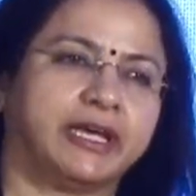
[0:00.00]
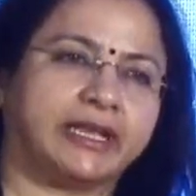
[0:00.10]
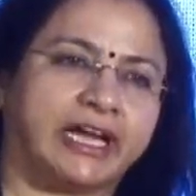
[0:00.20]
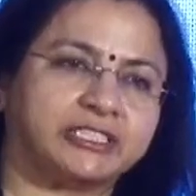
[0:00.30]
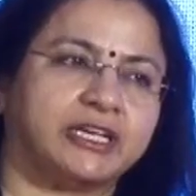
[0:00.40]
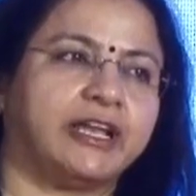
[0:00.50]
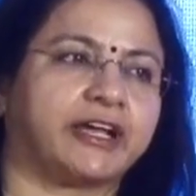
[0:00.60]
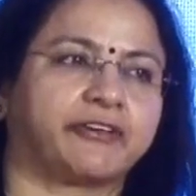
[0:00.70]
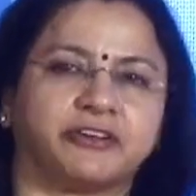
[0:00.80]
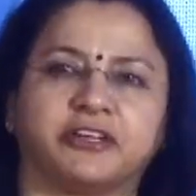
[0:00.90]
National
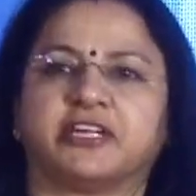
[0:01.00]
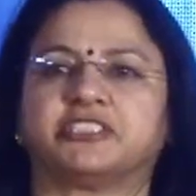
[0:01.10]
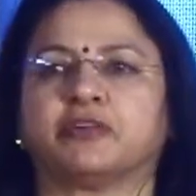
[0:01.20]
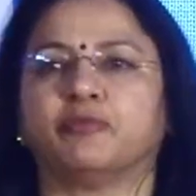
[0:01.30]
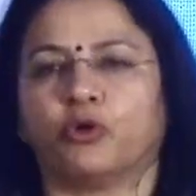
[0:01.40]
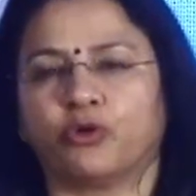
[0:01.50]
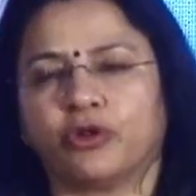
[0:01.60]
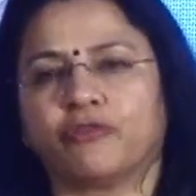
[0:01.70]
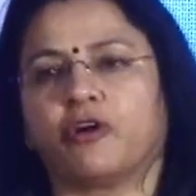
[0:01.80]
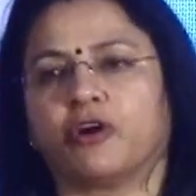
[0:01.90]
Accreditation Board
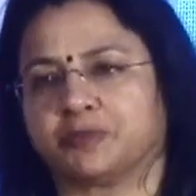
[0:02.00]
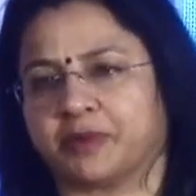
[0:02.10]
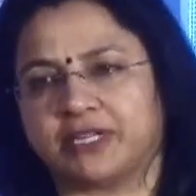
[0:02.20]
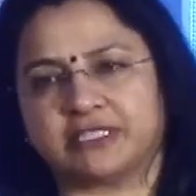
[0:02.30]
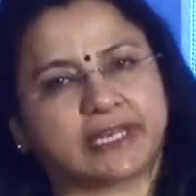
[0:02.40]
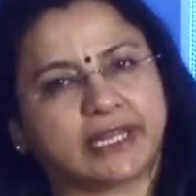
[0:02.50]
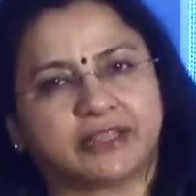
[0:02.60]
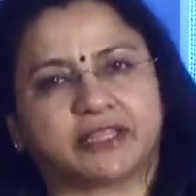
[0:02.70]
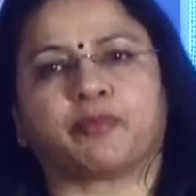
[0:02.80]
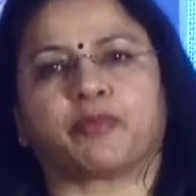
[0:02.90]
of Hospitals and
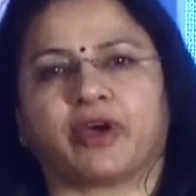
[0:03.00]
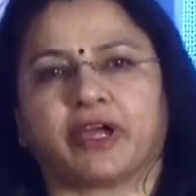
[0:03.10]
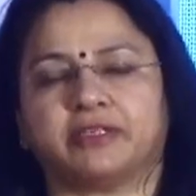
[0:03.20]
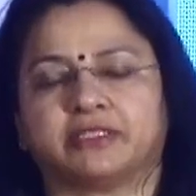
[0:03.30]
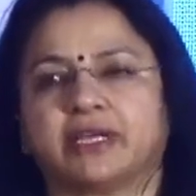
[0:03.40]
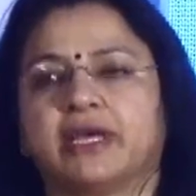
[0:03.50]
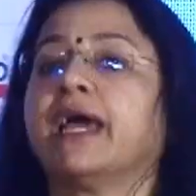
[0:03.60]
Healthcare Providers.